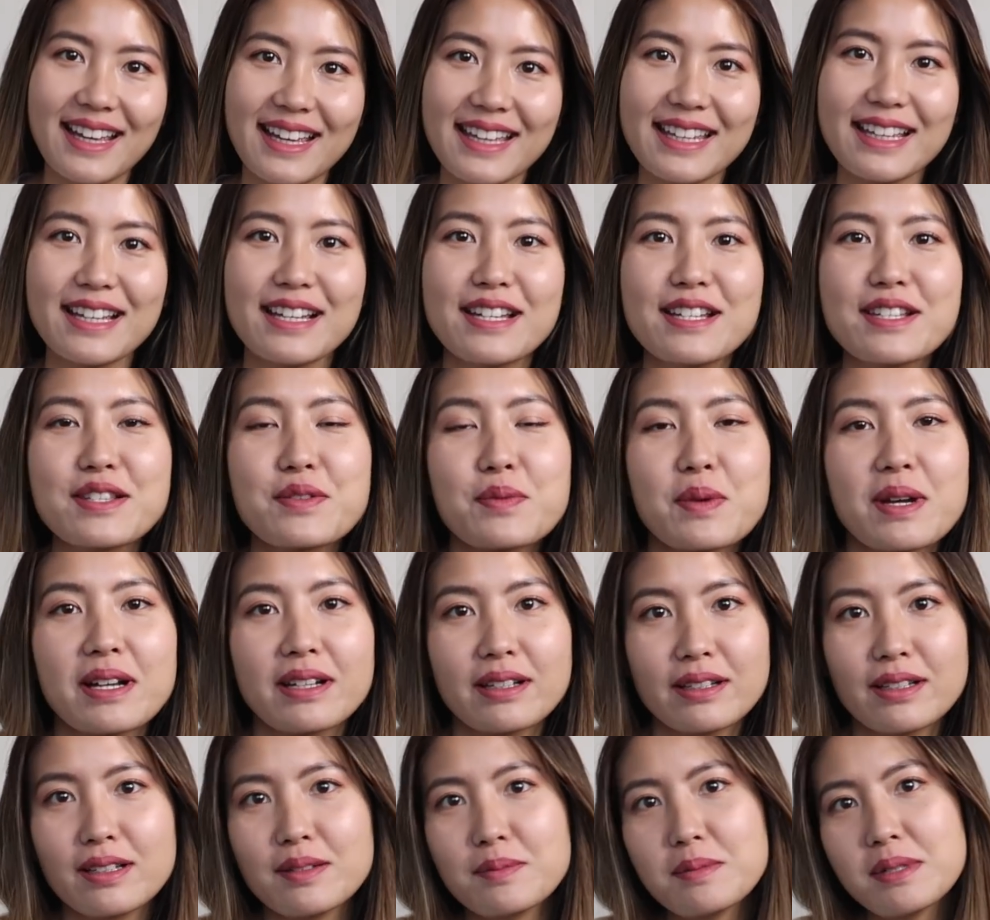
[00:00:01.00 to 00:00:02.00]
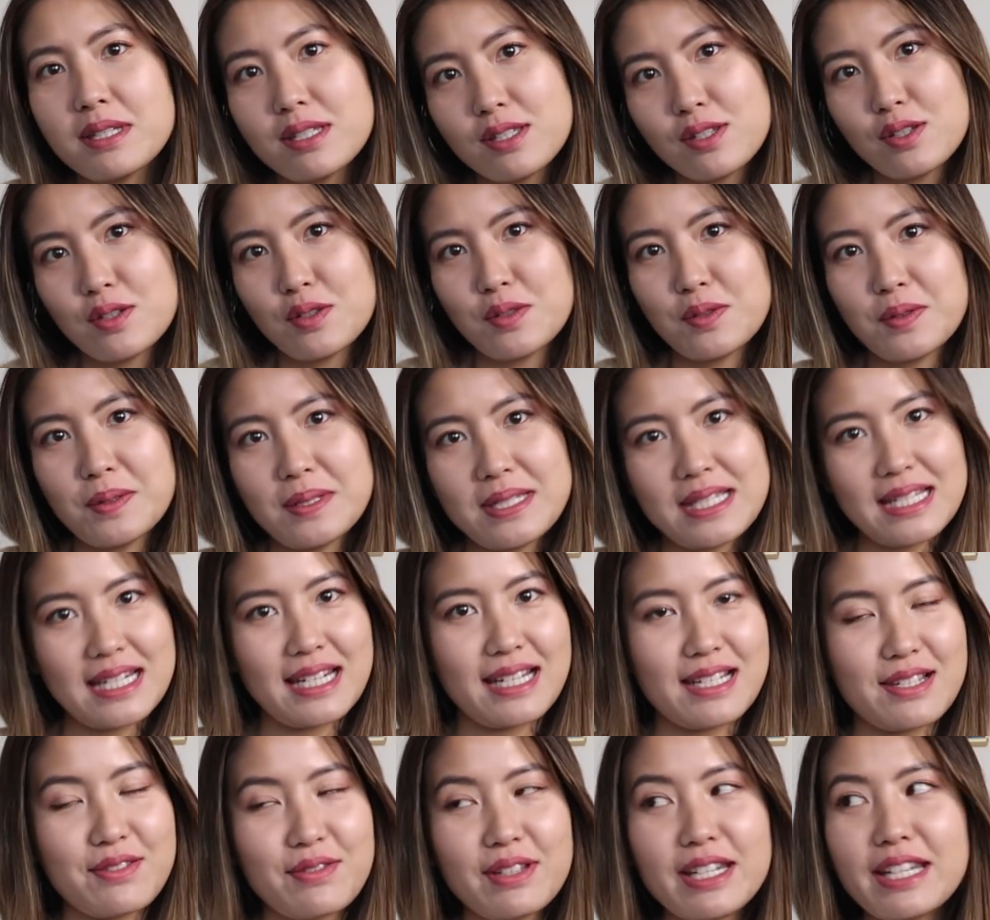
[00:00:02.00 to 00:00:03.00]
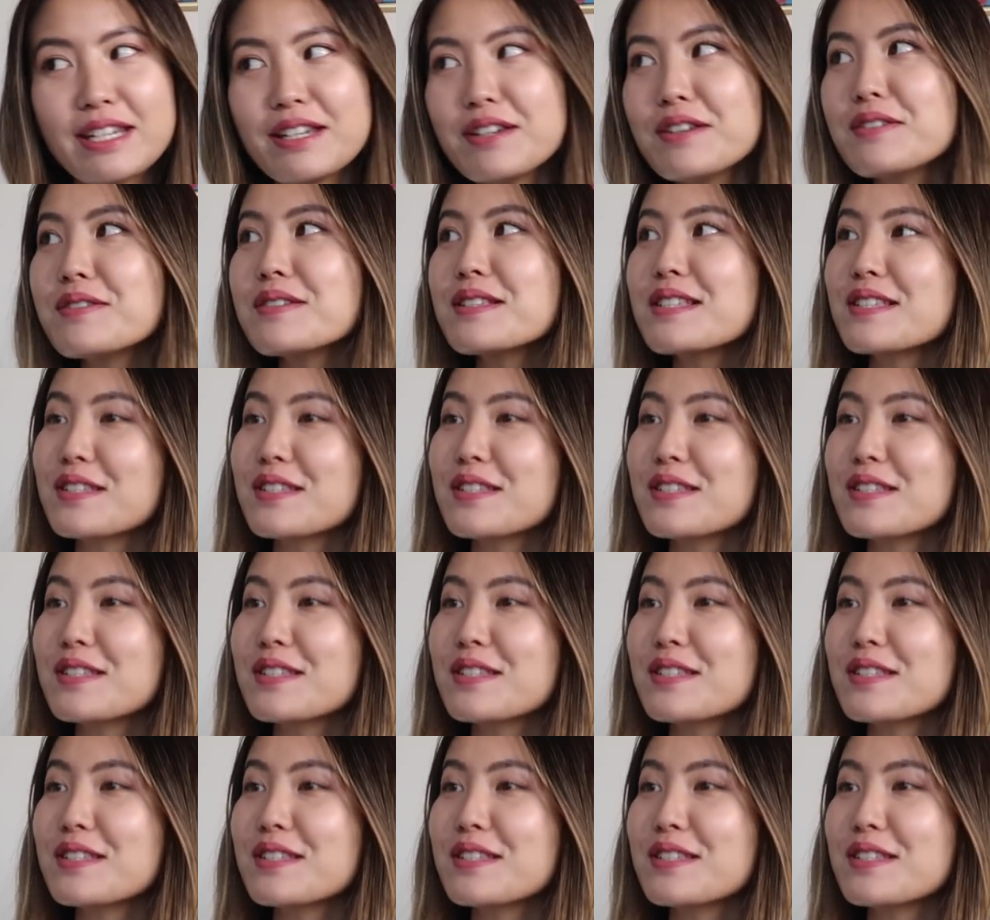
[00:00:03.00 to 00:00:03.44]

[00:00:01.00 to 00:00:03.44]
Hey guys, welcome to today's video.